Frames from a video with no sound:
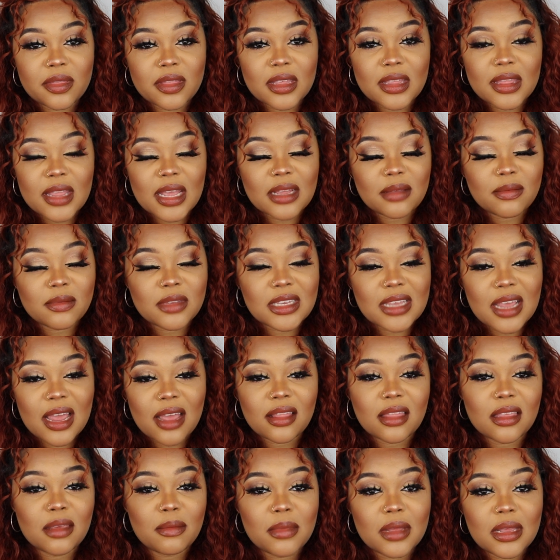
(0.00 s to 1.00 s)
then that
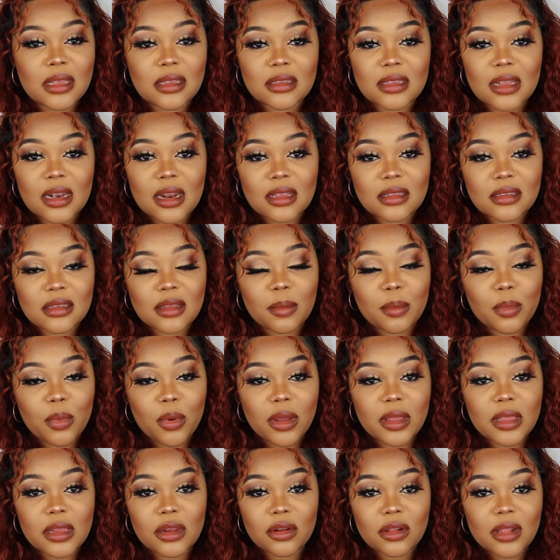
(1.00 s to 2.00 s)
sadly means that at some
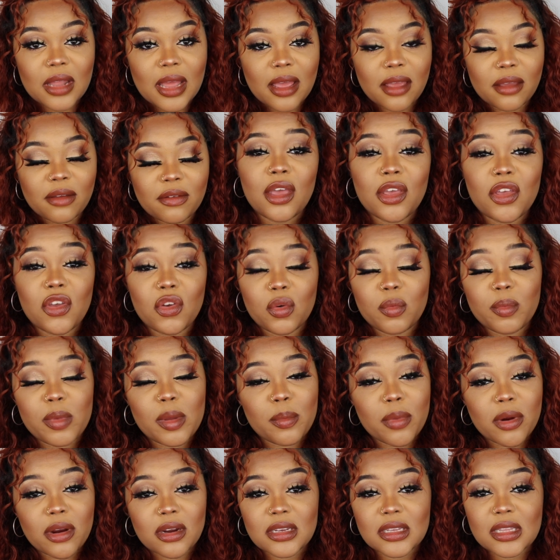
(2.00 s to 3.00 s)
point in your life, you have
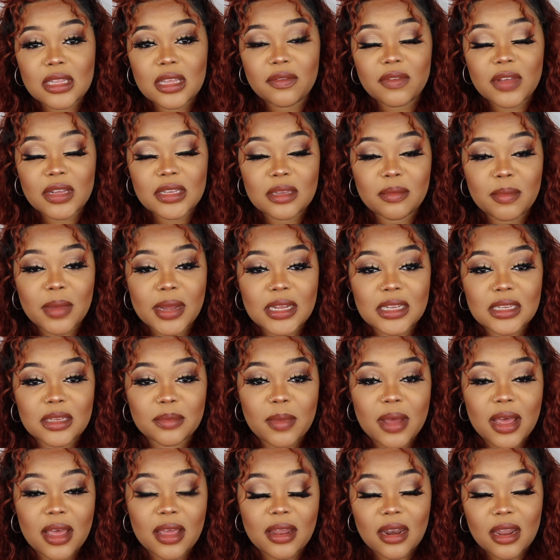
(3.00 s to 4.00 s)
been personally
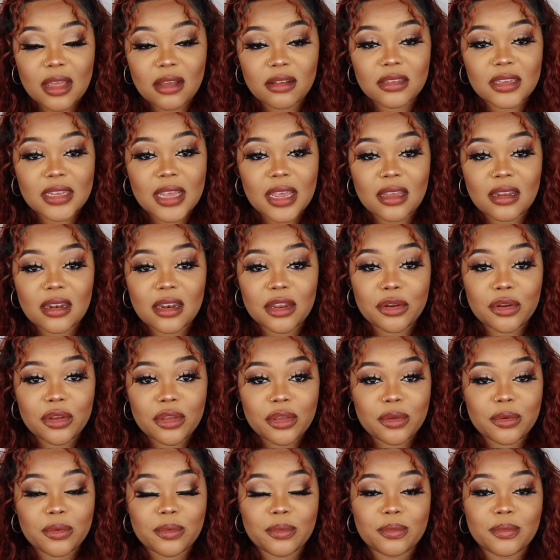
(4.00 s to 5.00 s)
victimized by a nail tech near
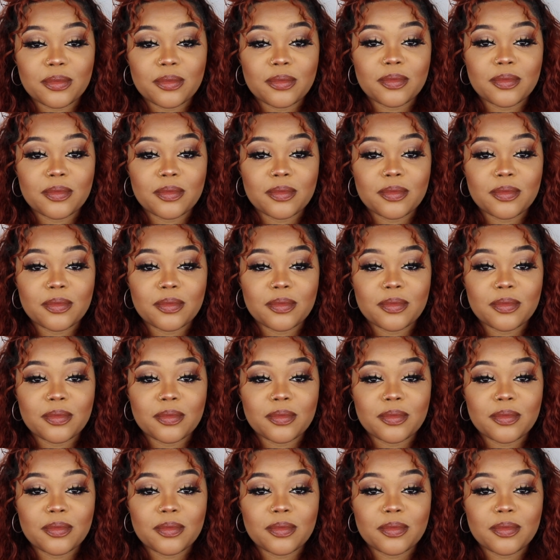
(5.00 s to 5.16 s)
you.